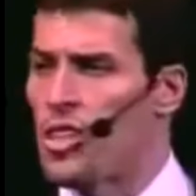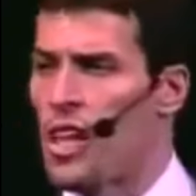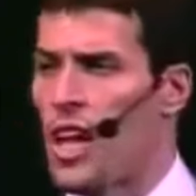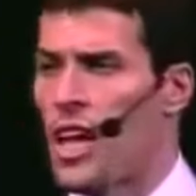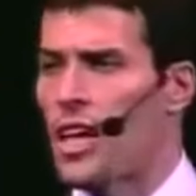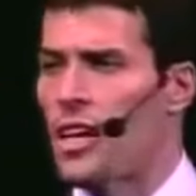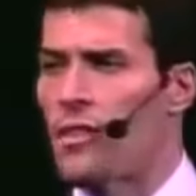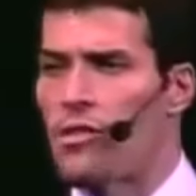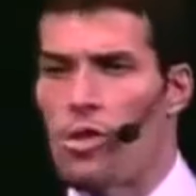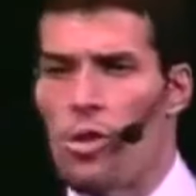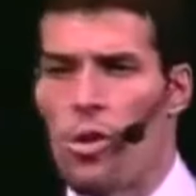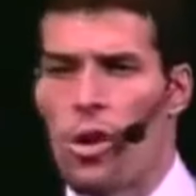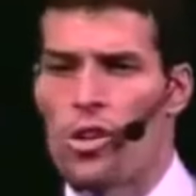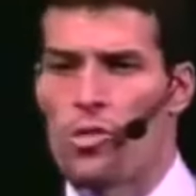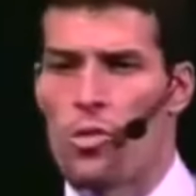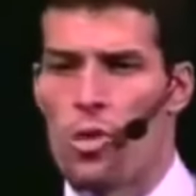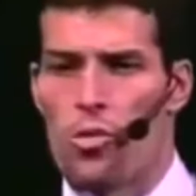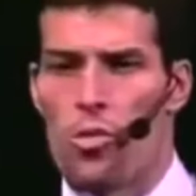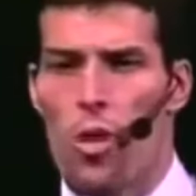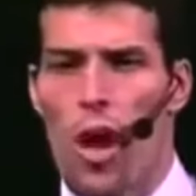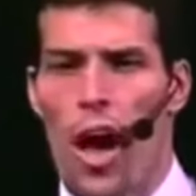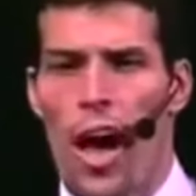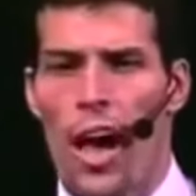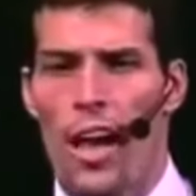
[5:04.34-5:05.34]
mistake of going
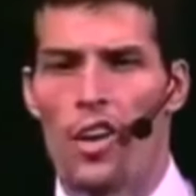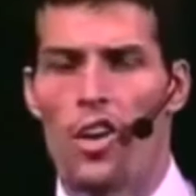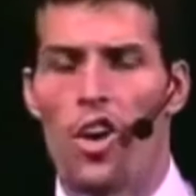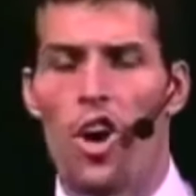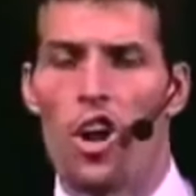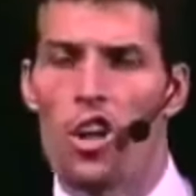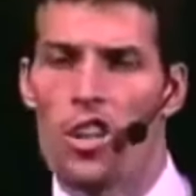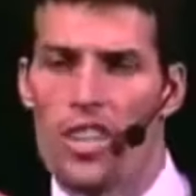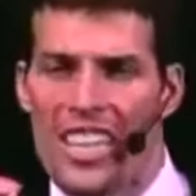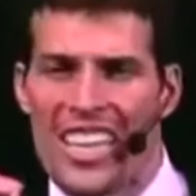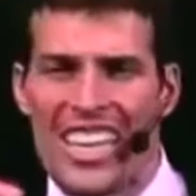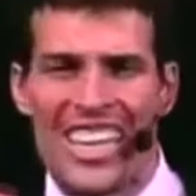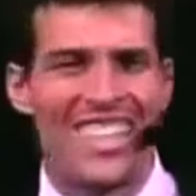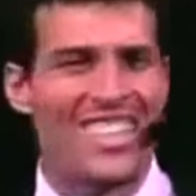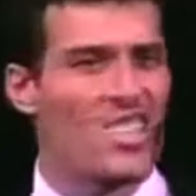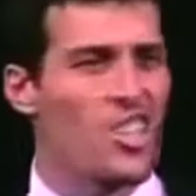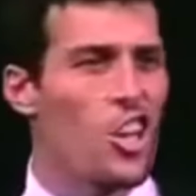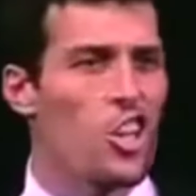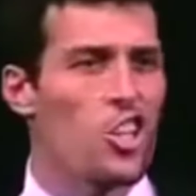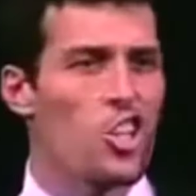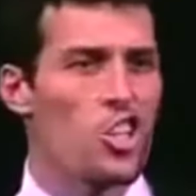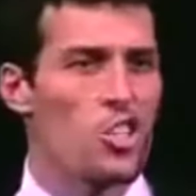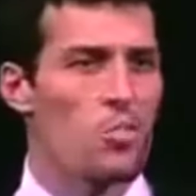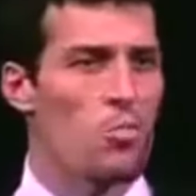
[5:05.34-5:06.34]
to a ride called
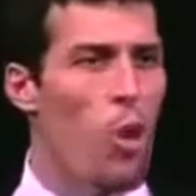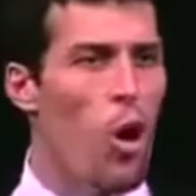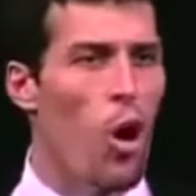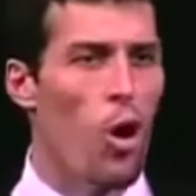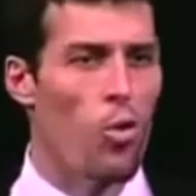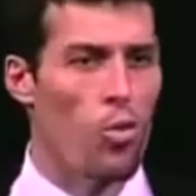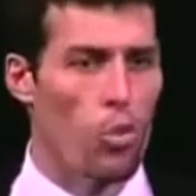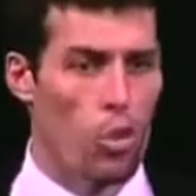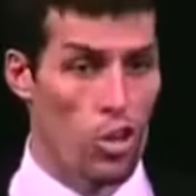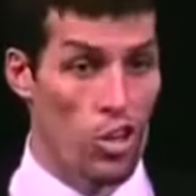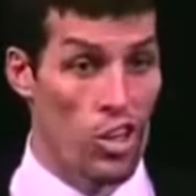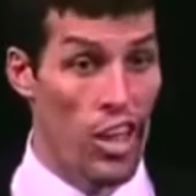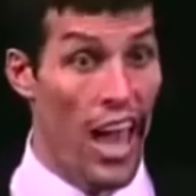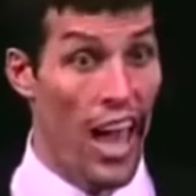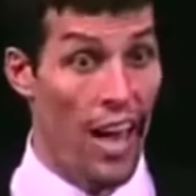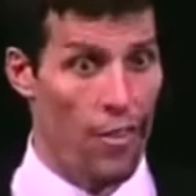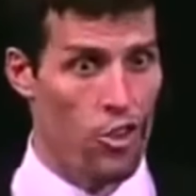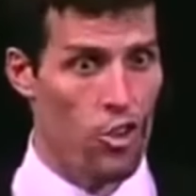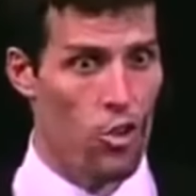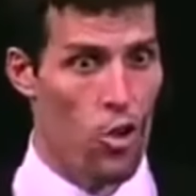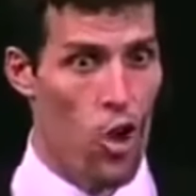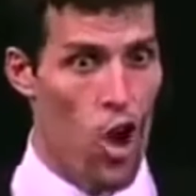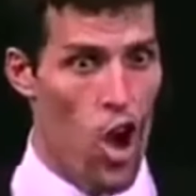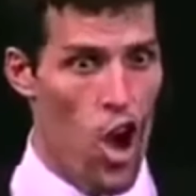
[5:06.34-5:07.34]
It's a Small World
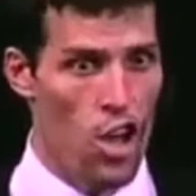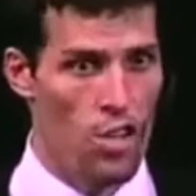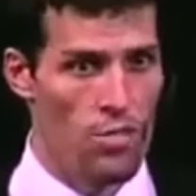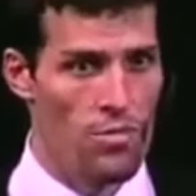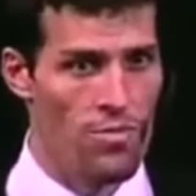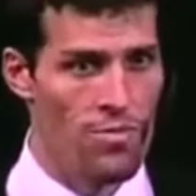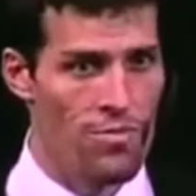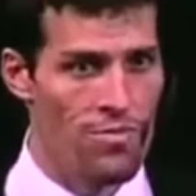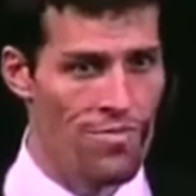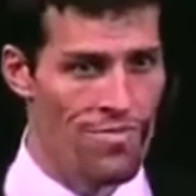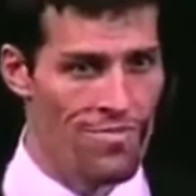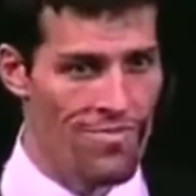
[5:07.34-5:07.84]
After All?